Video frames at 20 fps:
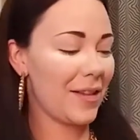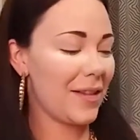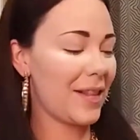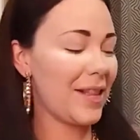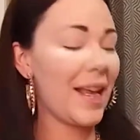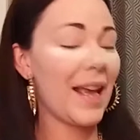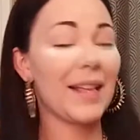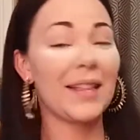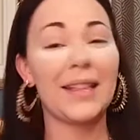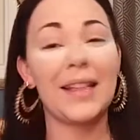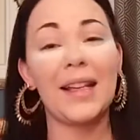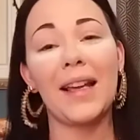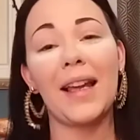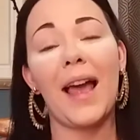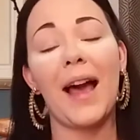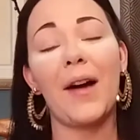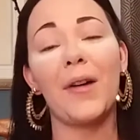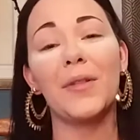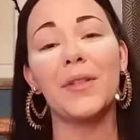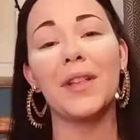testing
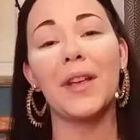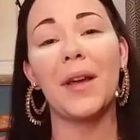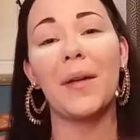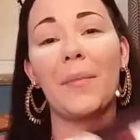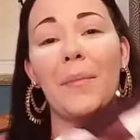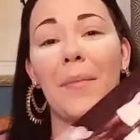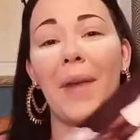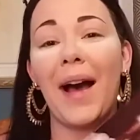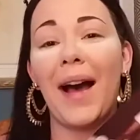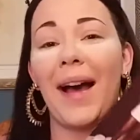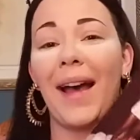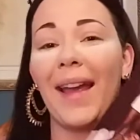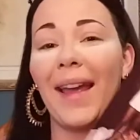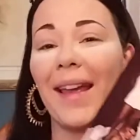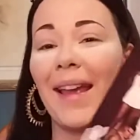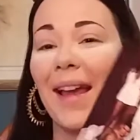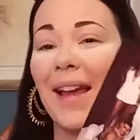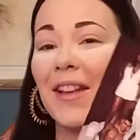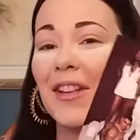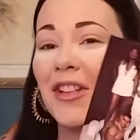out
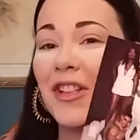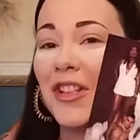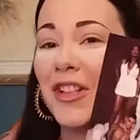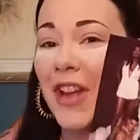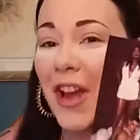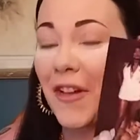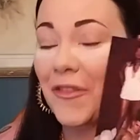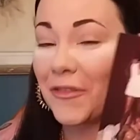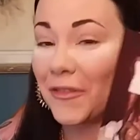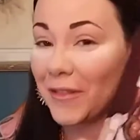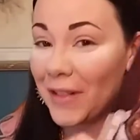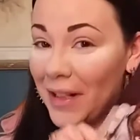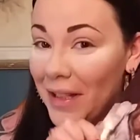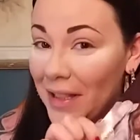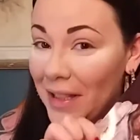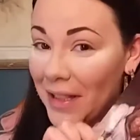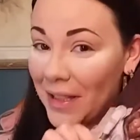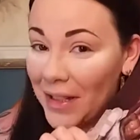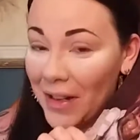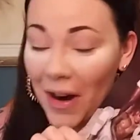my Jeffree
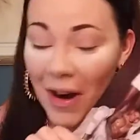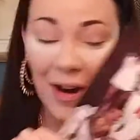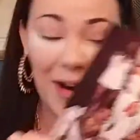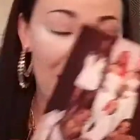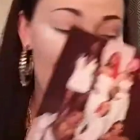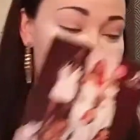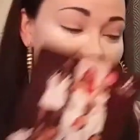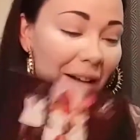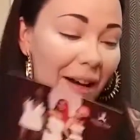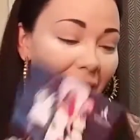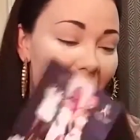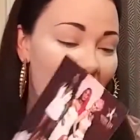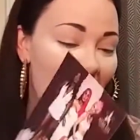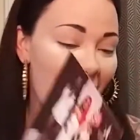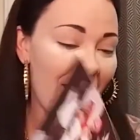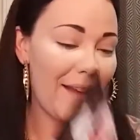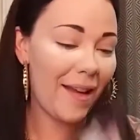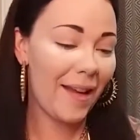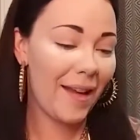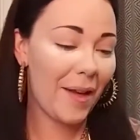Star
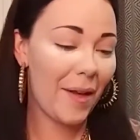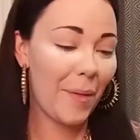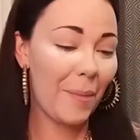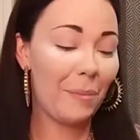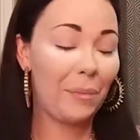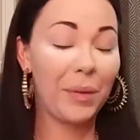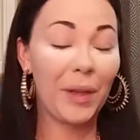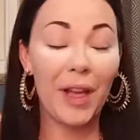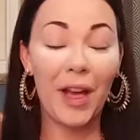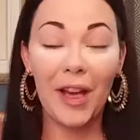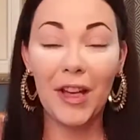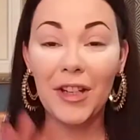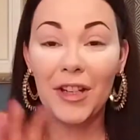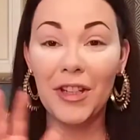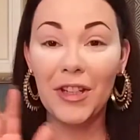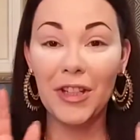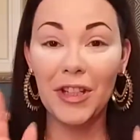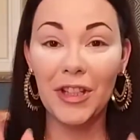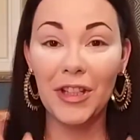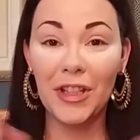
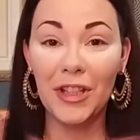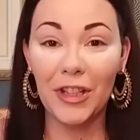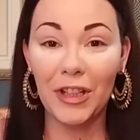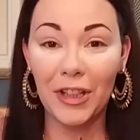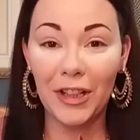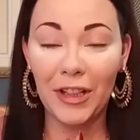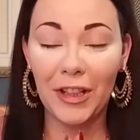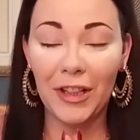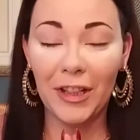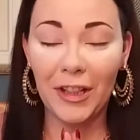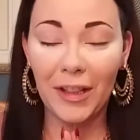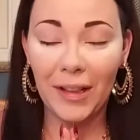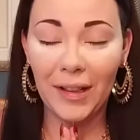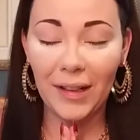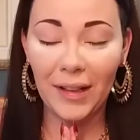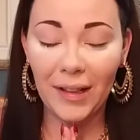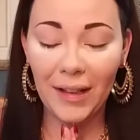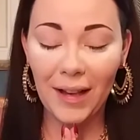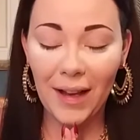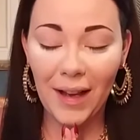blood
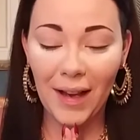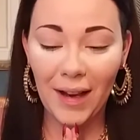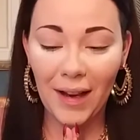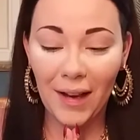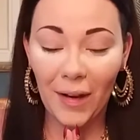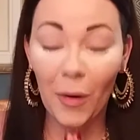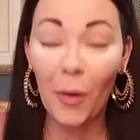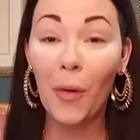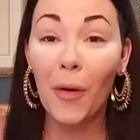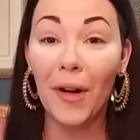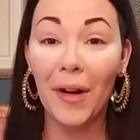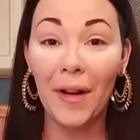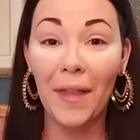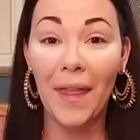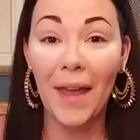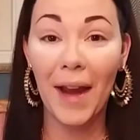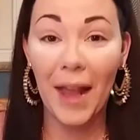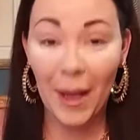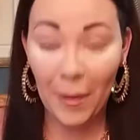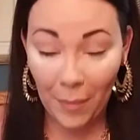sugar order
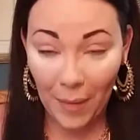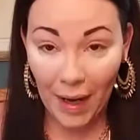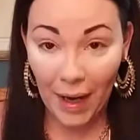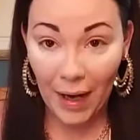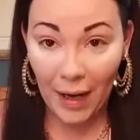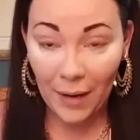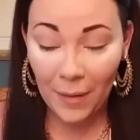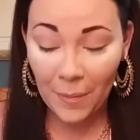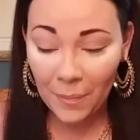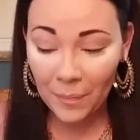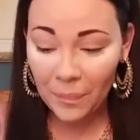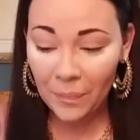that I made.